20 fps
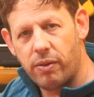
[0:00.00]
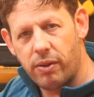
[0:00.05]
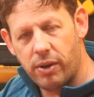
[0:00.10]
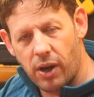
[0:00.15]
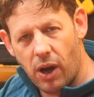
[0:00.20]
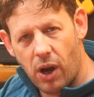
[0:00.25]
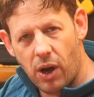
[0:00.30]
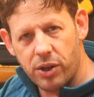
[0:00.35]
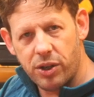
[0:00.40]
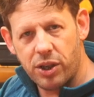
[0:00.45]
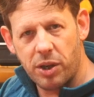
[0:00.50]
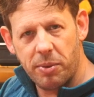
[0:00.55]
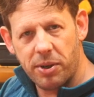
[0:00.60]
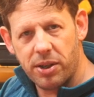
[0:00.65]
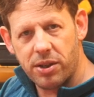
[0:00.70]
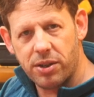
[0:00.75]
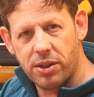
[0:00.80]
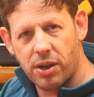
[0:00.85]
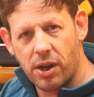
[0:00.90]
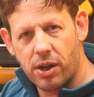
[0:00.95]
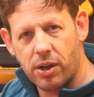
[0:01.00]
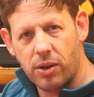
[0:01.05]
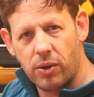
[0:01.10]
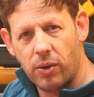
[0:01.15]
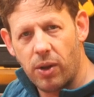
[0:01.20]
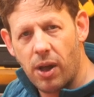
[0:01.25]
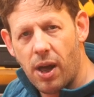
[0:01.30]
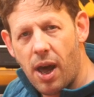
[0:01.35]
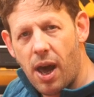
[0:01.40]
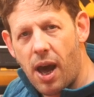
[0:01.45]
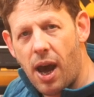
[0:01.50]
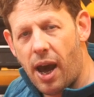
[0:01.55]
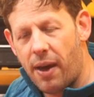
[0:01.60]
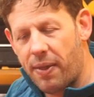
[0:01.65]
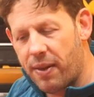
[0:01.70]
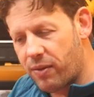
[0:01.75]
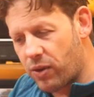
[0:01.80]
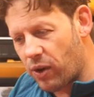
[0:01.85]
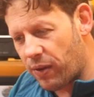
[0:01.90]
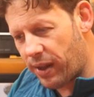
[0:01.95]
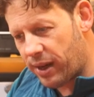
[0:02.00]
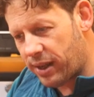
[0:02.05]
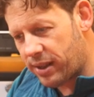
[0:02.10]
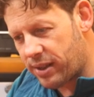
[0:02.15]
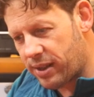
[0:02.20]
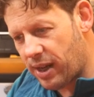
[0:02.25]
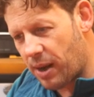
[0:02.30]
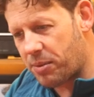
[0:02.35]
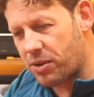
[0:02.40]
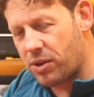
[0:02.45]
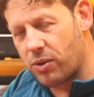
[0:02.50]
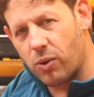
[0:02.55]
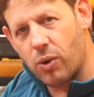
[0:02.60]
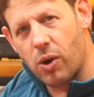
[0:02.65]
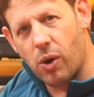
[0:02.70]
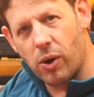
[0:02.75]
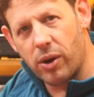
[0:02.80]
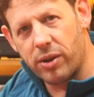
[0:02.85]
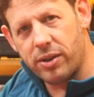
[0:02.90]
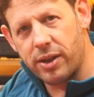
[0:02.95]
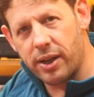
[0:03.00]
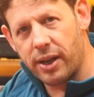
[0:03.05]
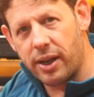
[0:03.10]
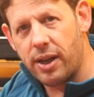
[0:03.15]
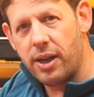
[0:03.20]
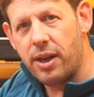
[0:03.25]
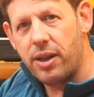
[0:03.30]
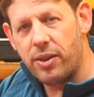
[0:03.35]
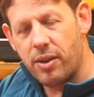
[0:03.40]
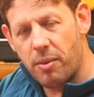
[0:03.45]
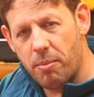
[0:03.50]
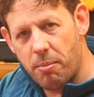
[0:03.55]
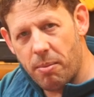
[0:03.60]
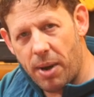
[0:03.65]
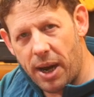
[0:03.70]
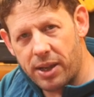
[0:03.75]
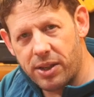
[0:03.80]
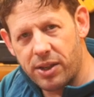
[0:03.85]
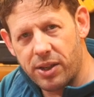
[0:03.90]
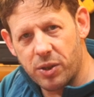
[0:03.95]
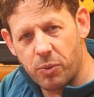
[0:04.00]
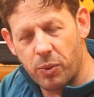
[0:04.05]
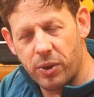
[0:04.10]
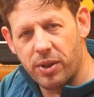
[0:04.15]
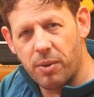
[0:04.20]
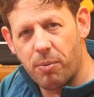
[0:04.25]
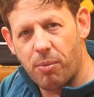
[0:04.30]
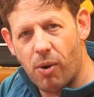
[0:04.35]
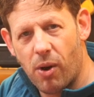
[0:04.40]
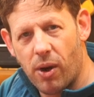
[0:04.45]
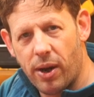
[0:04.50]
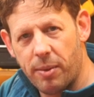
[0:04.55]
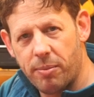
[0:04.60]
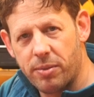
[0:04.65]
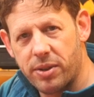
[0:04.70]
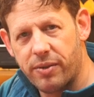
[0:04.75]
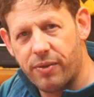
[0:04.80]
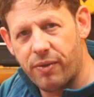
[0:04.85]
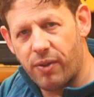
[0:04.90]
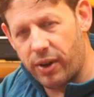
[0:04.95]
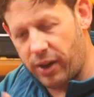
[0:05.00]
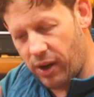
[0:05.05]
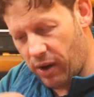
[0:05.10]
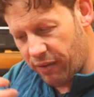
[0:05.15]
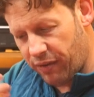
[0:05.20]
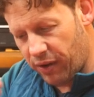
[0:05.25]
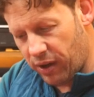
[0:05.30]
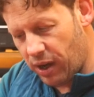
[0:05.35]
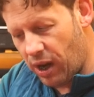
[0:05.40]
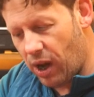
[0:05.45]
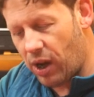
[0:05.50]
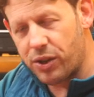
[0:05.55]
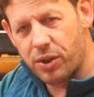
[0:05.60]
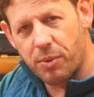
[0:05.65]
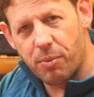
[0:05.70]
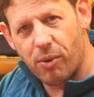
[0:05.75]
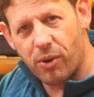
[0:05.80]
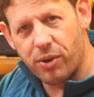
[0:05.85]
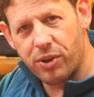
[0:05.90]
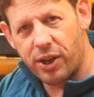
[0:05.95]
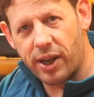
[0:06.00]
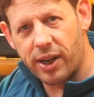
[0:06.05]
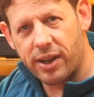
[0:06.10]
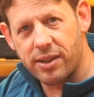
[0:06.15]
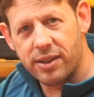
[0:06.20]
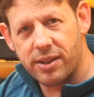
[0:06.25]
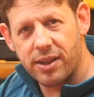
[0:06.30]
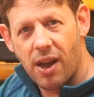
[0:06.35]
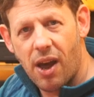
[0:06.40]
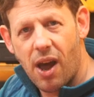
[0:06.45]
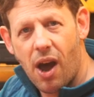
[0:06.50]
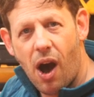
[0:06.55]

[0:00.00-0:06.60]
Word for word: large image circle, and they've got that exceptional quality that matches with the primes for, for larger projects.